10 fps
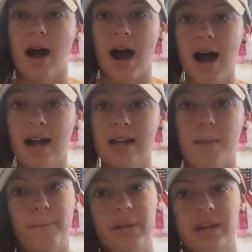I,
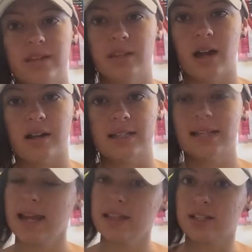being the
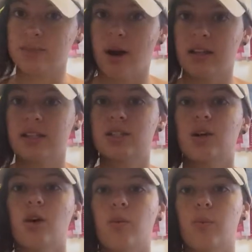youngest and the smallest,
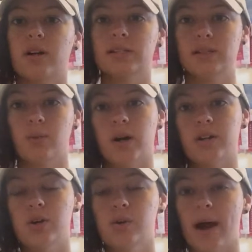was the
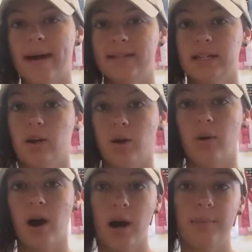one who had to
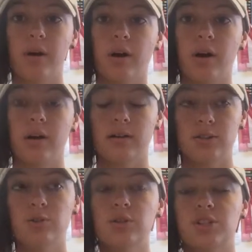go up
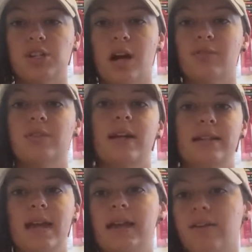to the shelves
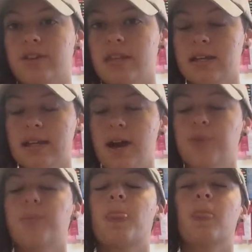and take everything
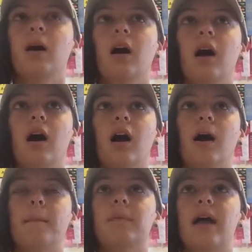down.
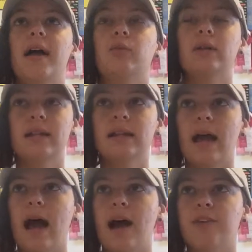And we didn't
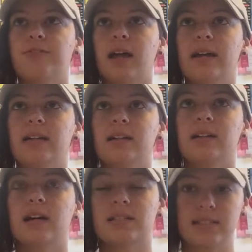have like
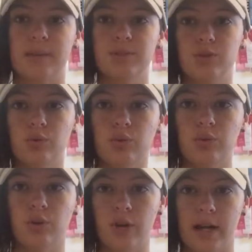a step
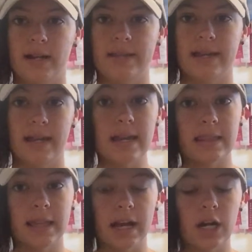stool or anything
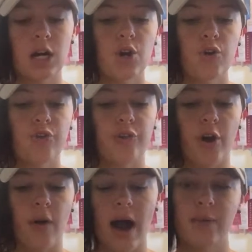in there,
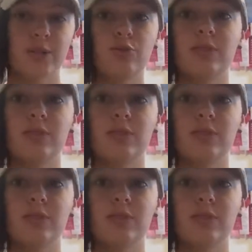so I was